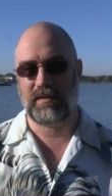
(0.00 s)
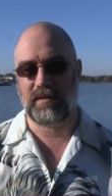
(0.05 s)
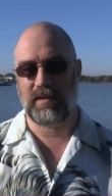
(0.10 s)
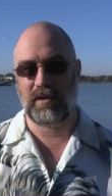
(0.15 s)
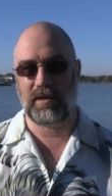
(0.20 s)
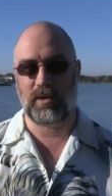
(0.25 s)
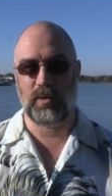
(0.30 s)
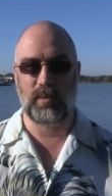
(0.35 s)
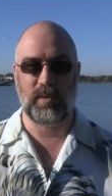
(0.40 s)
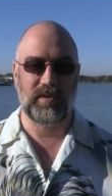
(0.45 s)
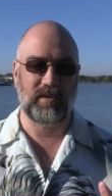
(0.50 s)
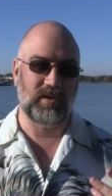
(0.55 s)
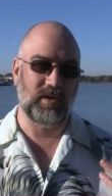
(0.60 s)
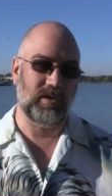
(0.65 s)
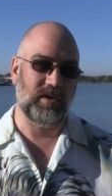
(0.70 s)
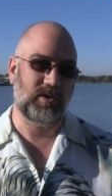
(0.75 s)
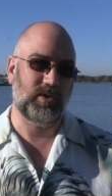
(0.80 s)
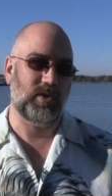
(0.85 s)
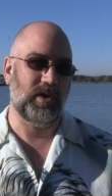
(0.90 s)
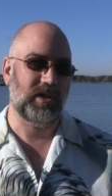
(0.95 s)
you know with
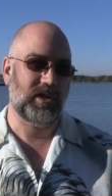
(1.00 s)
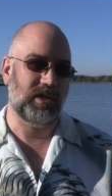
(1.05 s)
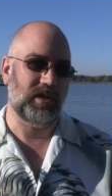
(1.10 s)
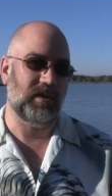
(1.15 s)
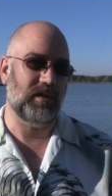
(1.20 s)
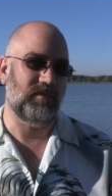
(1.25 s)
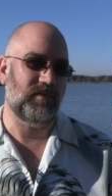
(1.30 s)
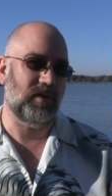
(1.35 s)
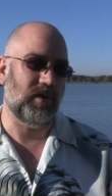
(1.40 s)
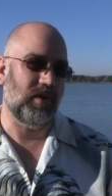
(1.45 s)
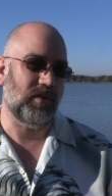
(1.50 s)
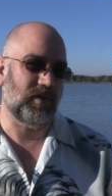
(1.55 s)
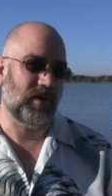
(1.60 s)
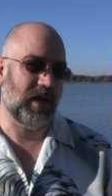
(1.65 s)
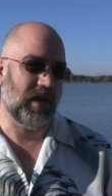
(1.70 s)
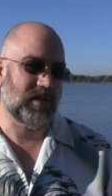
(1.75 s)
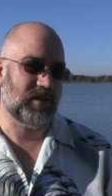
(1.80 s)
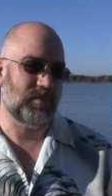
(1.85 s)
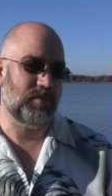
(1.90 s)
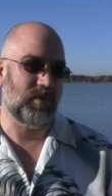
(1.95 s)
your attrition of your other
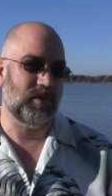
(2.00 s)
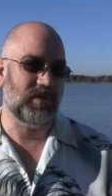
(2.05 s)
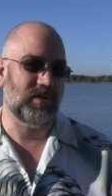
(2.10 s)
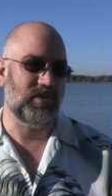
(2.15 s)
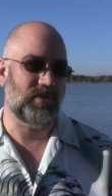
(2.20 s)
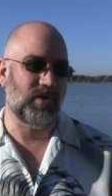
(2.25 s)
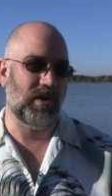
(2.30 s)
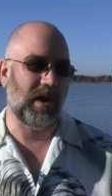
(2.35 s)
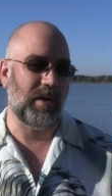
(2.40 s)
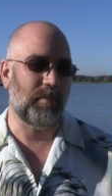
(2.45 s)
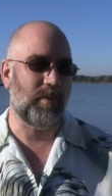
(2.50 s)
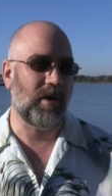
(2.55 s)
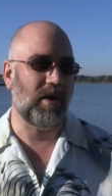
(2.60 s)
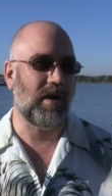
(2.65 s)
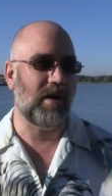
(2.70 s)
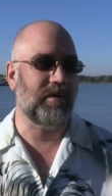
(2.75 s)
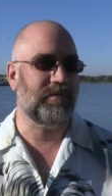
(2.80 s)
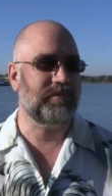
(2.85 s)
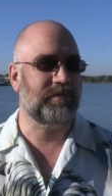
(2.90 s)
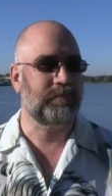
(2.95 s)
customers that drop
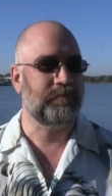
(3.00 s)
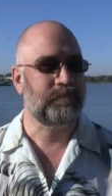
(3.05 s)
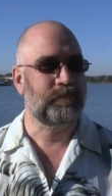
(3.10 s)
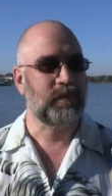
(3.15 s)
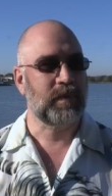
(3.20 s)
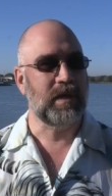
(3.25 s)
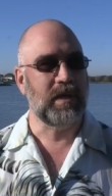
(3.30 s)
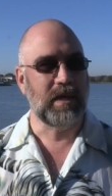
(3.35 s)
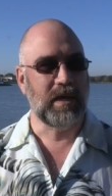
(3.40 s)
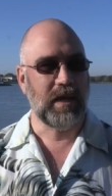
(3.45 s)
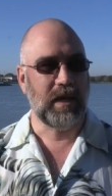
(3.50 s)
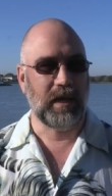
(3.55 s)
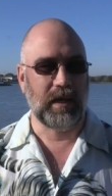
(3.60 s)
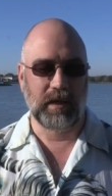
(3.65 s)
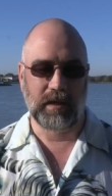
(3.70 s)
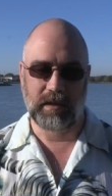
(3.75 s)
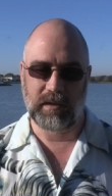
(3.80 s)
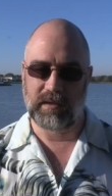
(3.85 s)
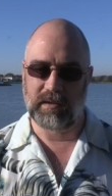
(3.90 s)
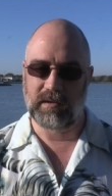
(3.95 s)
off
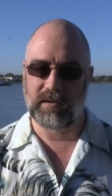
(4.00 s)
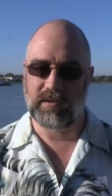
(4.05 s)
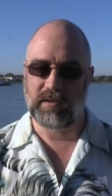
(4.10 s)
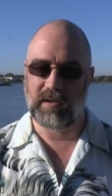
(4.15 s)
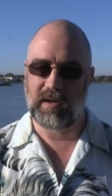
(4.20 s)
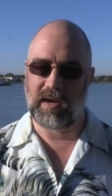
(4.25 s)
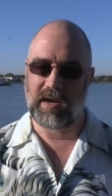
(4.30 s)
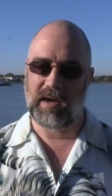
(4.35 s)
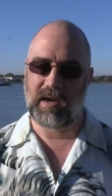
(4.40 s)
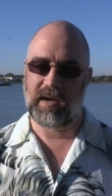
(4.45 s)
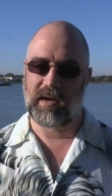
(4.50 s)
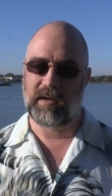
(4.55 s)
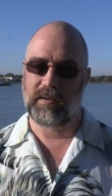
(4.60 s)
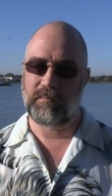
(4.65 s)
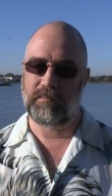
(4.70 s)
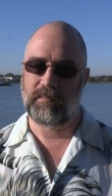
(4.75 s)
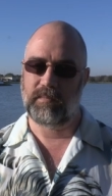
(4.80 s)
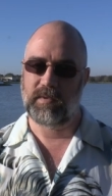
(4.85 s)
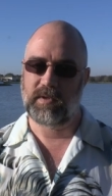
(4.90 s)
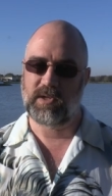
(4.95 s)
and
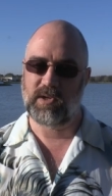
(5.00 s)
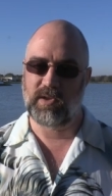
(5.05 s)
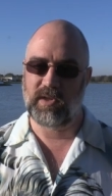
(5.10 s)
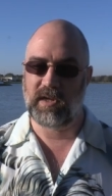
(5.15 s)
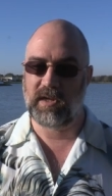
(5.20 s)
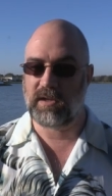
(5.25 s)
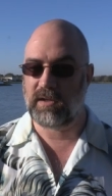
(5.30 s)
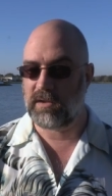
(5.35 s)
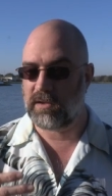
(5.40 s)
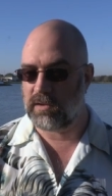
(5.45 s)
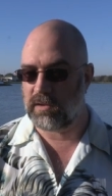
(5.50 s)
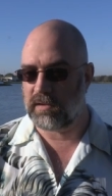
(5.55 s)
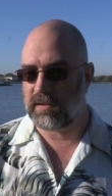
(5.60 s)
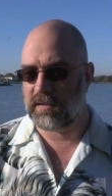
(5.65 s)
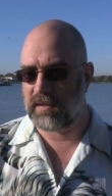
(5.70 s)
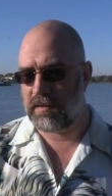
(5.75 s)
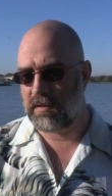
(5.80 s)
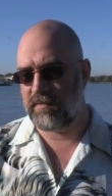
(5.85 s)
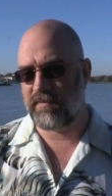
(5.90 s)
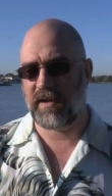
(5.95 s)
um, so then you'll
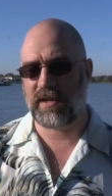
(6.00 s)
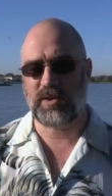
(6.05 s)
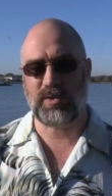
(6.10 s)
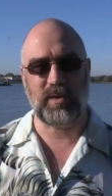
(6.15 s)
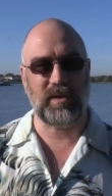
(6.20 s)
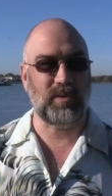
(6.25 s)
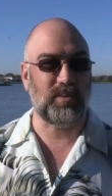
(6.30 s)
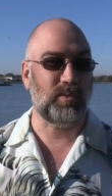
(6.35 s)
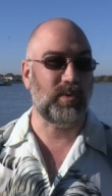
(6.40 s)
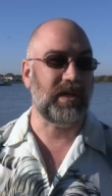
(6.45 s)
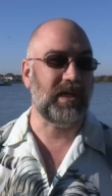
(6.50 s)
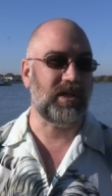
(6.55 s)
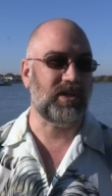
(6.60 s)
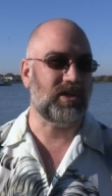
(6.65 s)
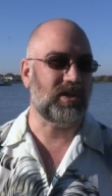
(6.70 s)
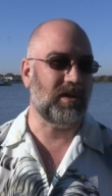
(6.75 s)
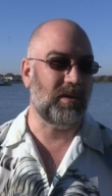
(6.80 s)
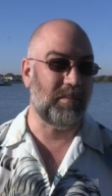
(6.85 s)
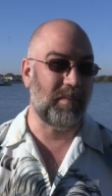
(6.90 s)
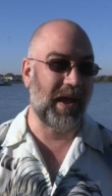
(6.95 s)
eventually
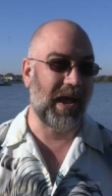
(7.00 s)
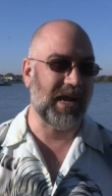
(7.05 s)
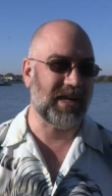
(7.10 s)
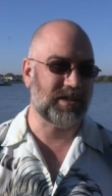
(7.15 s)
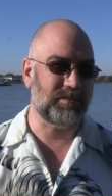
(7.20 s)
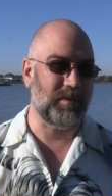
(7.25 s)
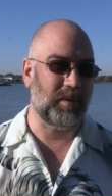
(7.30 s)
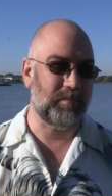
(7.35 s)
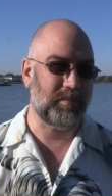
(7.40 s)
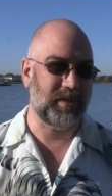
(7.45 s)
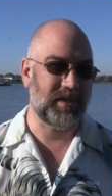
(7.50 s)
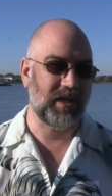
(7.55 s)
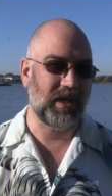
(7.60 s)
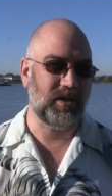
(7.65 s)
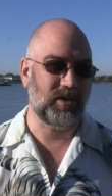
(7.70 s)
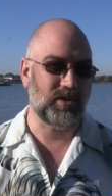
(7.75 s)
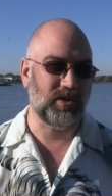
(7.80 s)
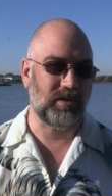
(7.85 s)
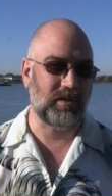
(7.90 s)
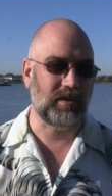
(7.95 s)
reach a maximum
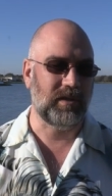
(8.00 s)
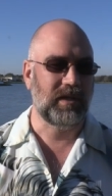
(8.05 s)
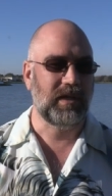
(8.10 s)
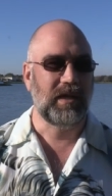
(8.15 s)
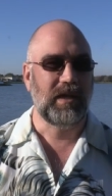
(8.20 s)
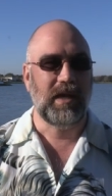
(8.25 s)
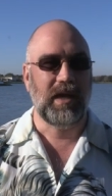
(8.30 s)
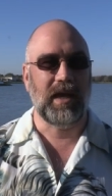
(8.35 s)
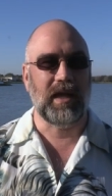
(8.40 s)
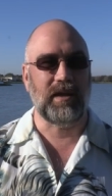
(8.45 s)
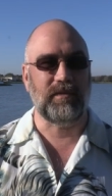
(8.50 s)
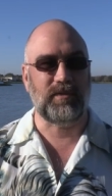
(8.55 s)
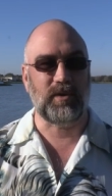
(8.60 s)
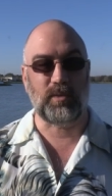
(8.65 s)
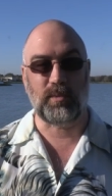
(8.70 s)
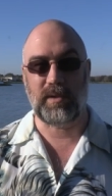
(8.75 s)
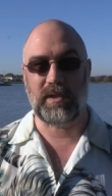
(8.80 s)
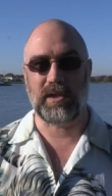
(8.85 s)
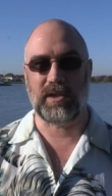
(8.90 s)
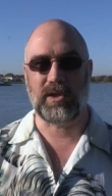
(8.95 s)
potential and if
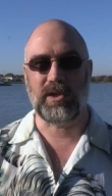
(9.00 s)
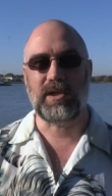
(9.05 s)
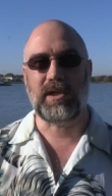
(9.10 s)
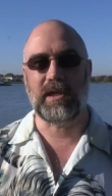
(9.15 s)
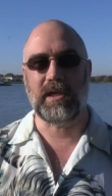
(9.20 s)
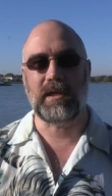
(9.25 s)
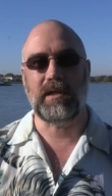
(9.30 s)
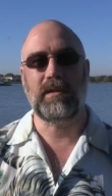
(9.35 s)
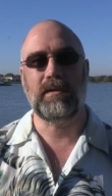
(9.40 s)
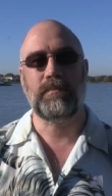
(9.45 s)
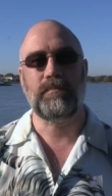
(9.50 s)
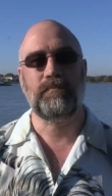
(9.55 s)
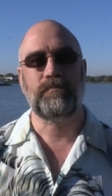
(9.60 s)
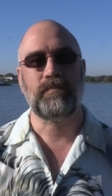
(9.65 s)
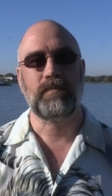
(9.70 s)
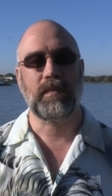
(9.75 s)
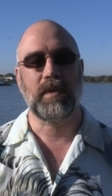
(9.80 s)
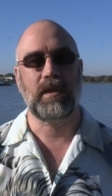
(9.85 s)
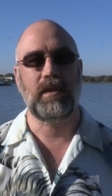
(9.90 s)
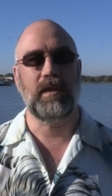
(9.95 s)
you're really good
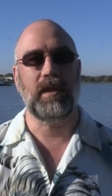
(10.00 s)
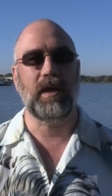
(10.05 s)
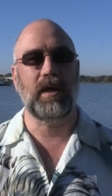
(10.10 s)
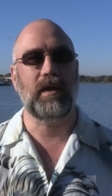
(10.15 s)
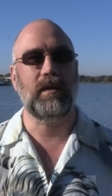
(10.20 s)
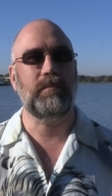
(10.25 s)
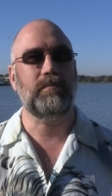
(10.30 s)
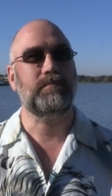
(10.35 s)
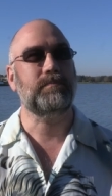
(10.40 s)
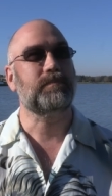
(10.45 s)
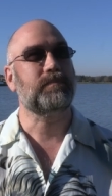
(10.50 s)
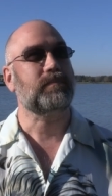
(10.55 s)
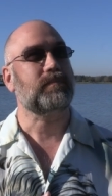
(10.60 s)
then